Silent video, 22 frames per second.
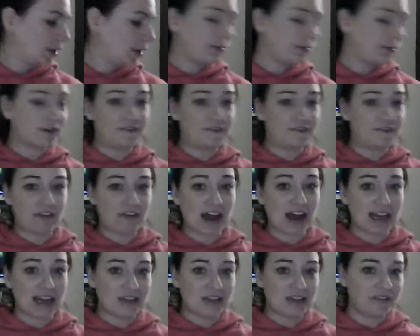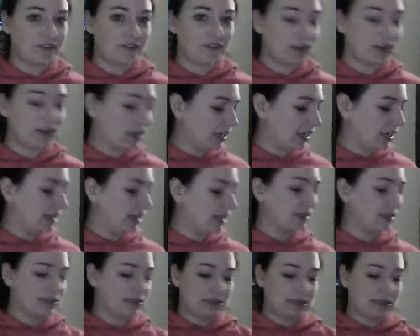Book five
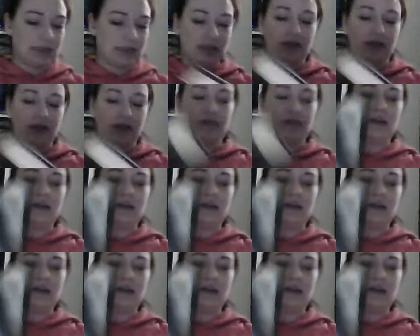is The